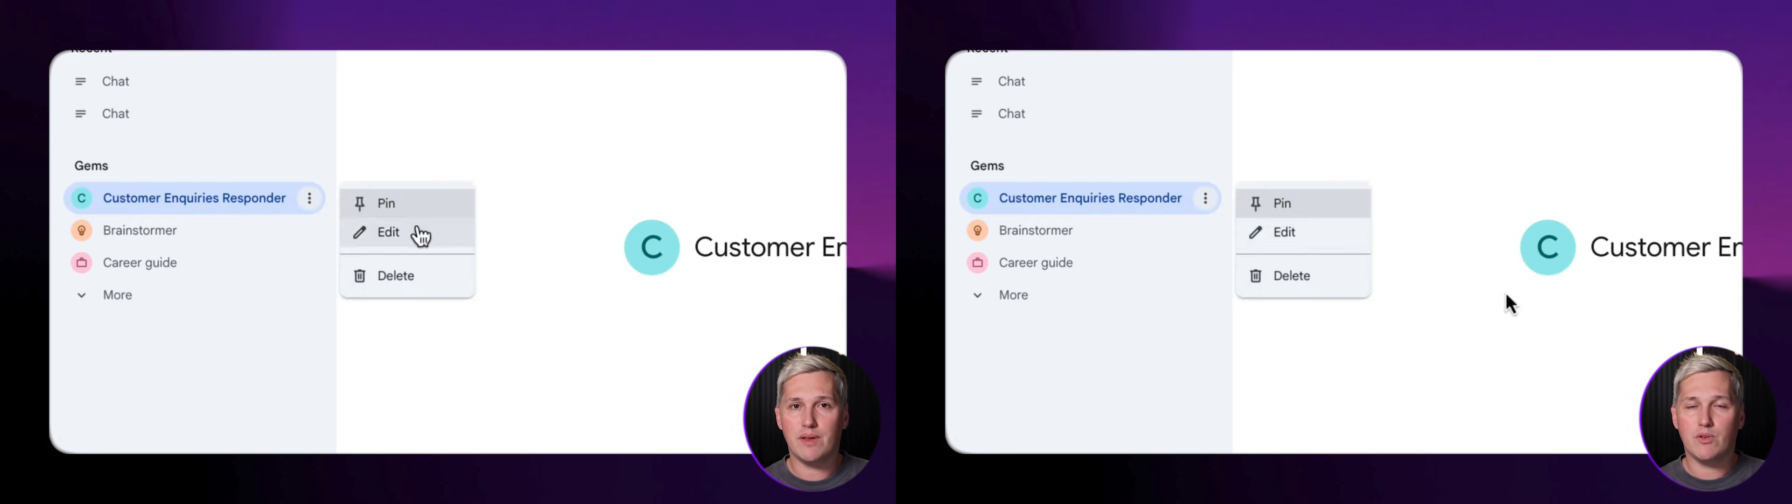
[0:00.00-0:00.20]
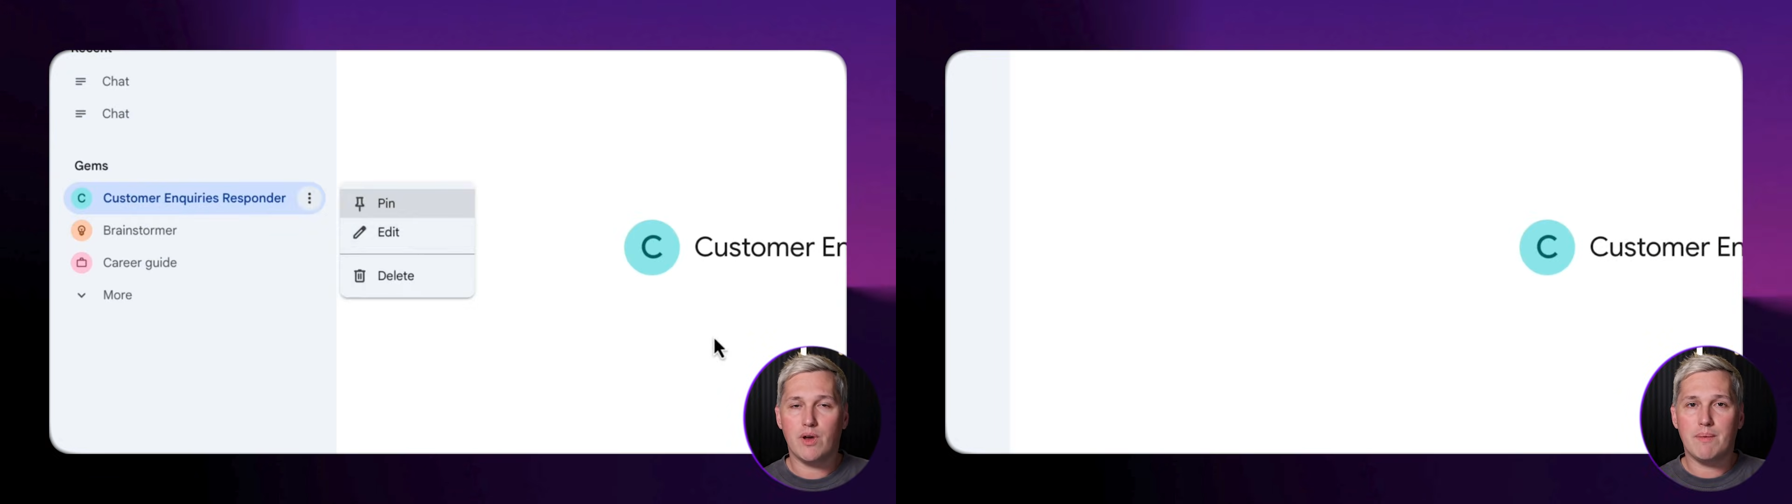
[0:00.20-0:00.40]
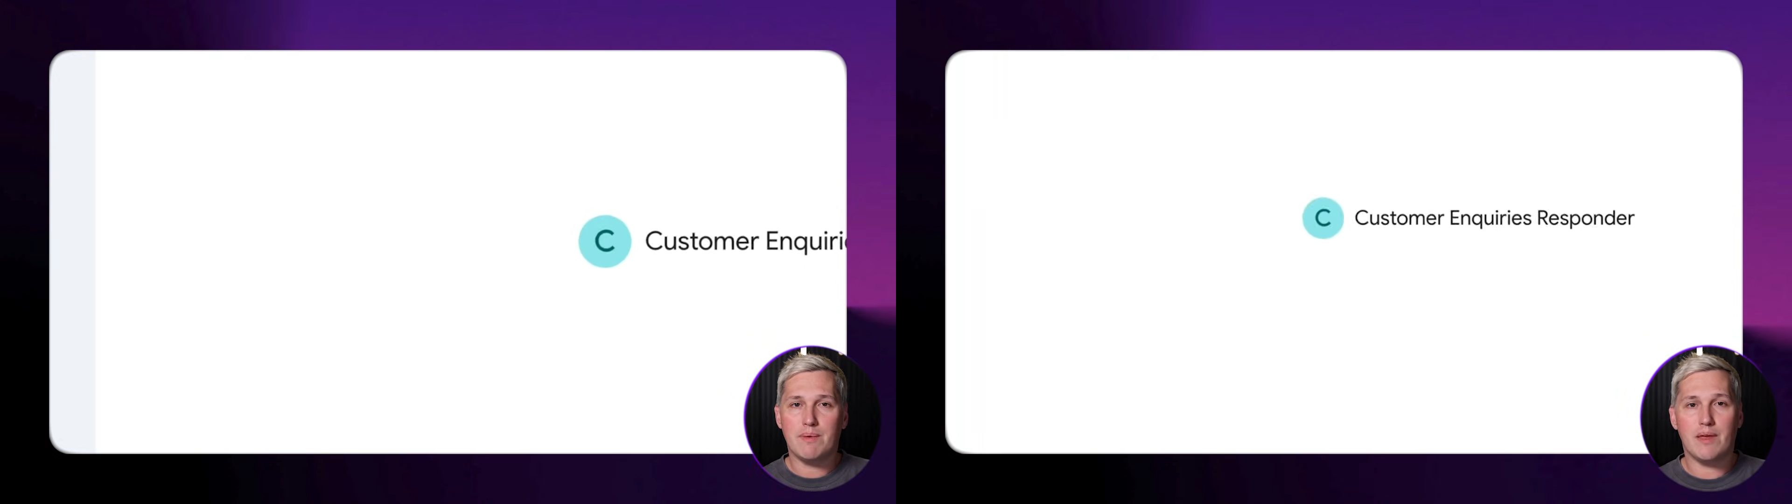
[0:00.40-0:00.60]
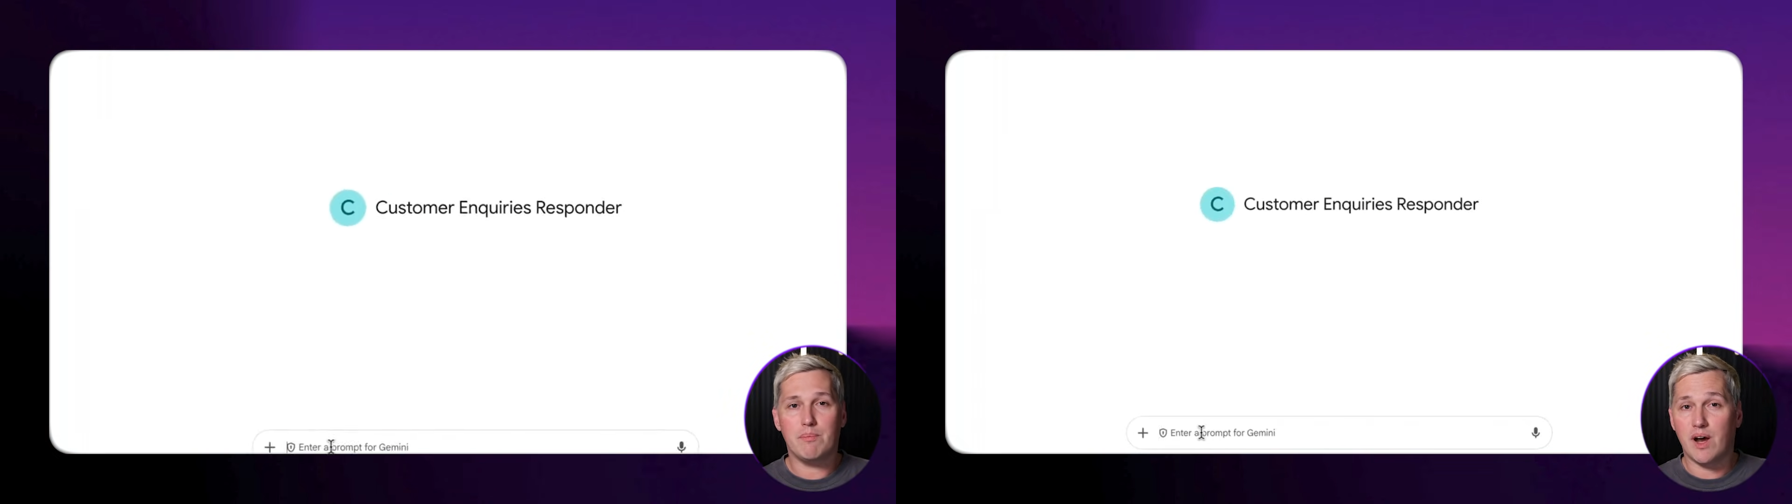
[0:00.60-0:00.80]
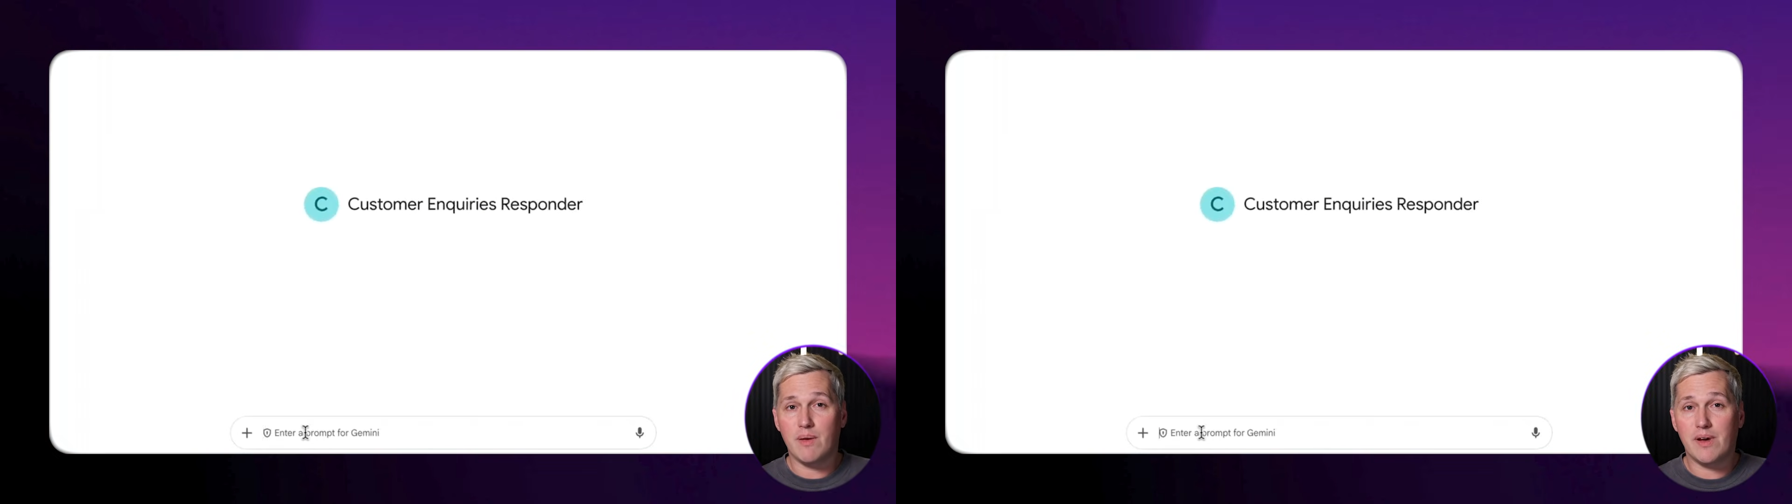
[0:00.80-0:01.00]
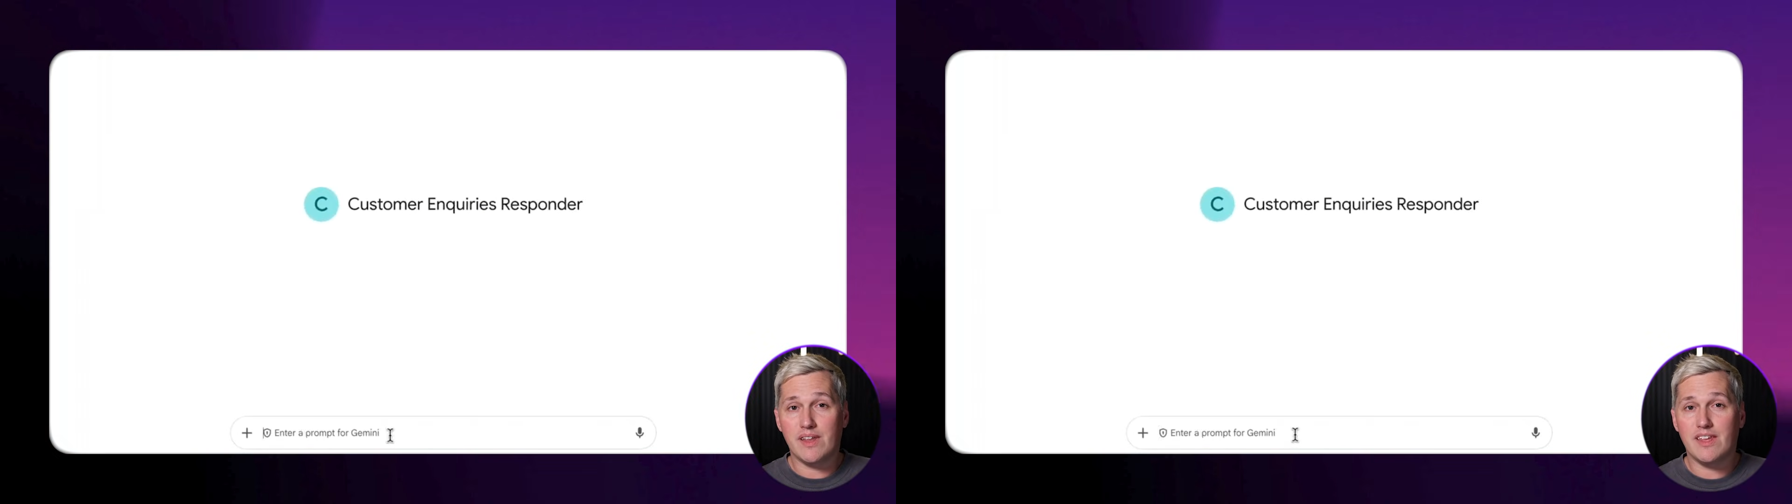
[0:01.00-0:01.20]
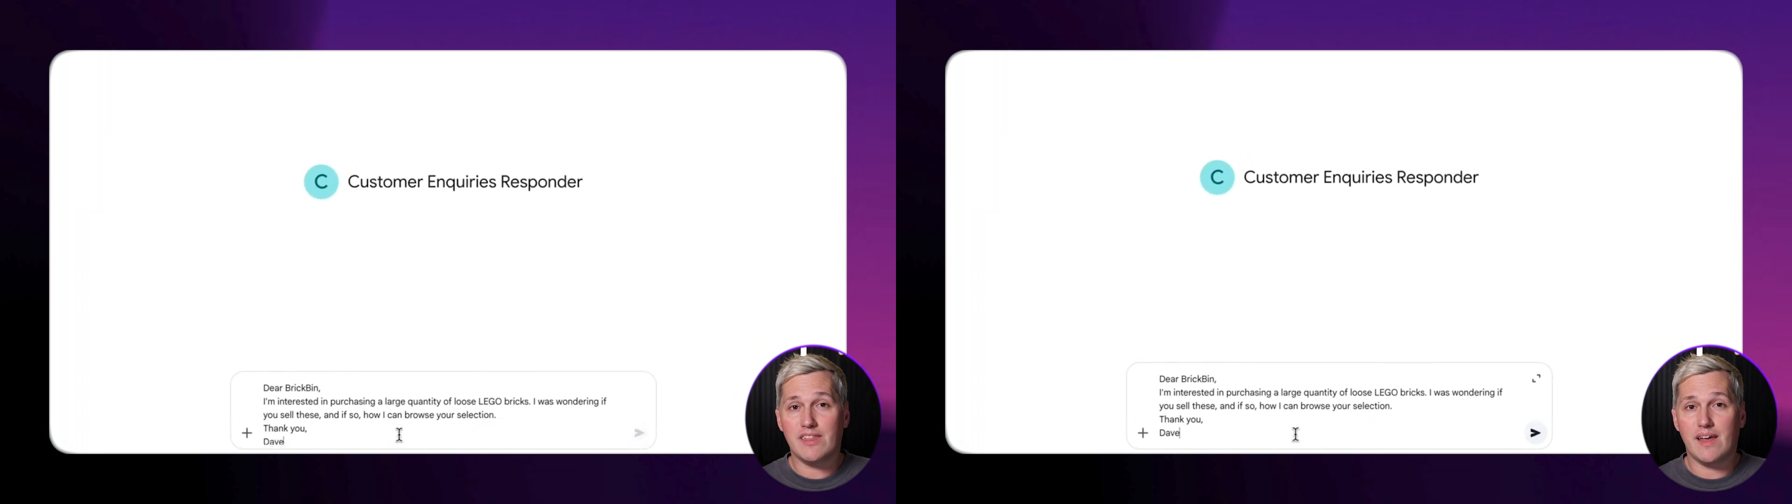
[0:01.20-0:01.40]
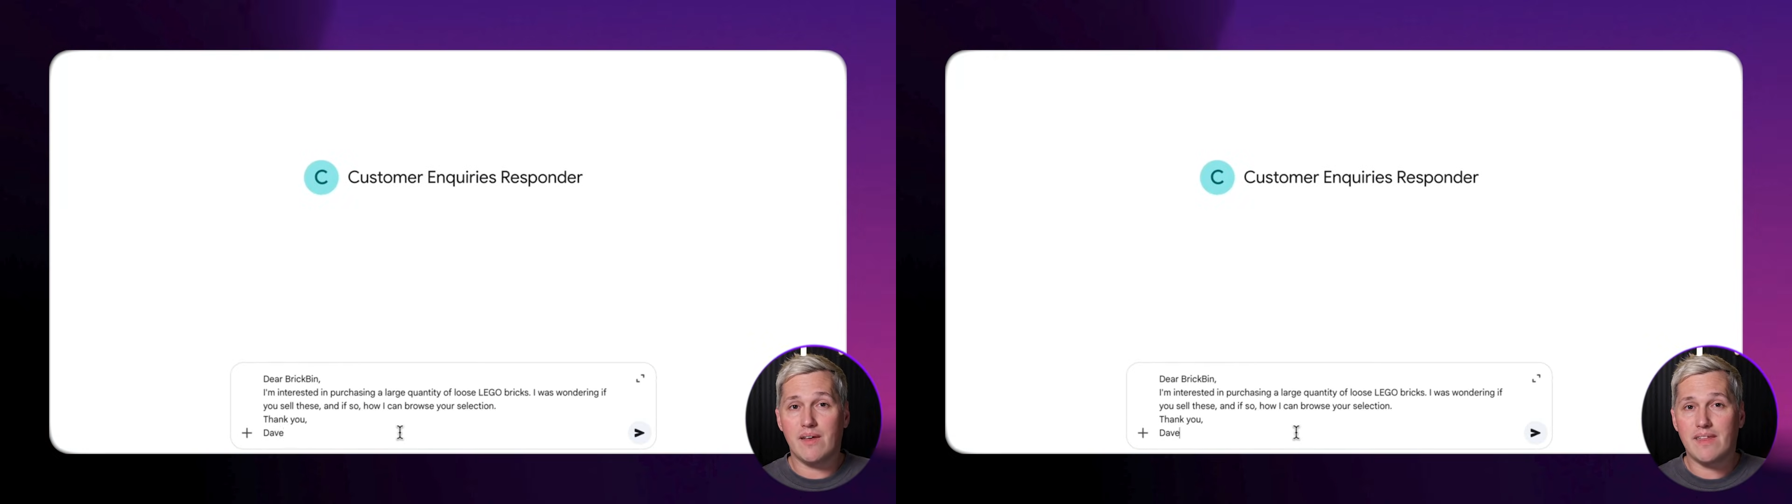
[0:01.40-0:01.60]
drop in the property
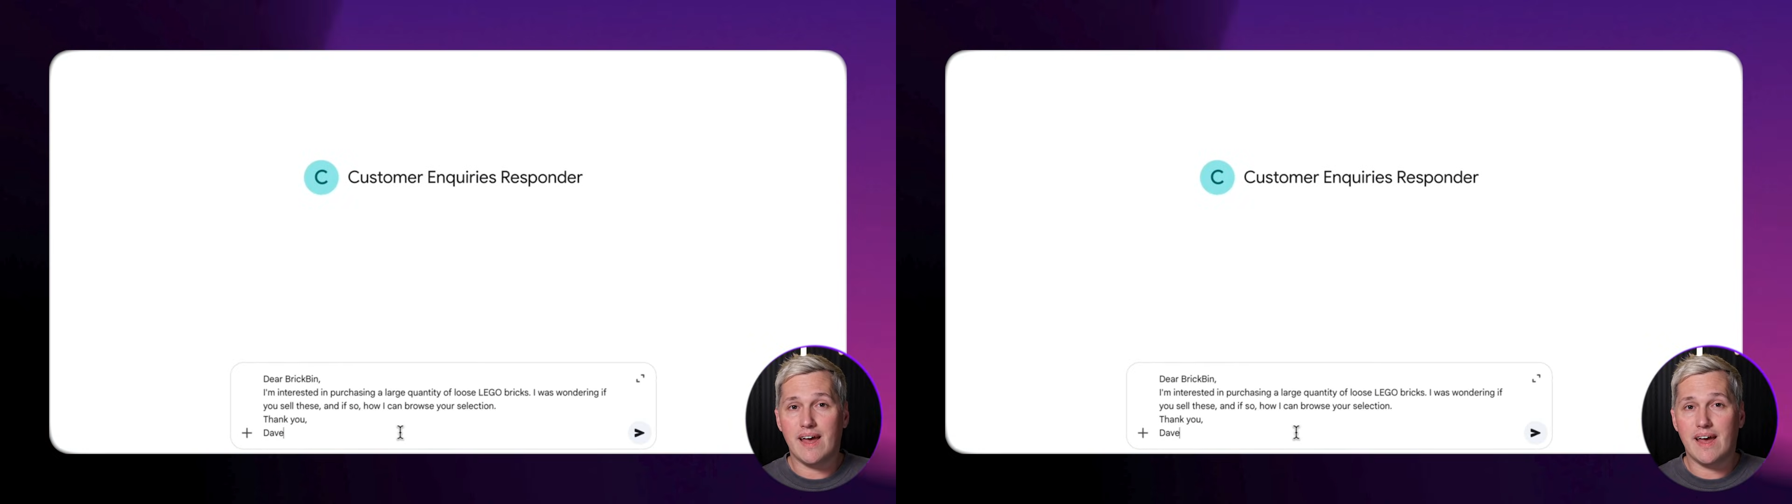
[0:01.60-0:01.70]
details,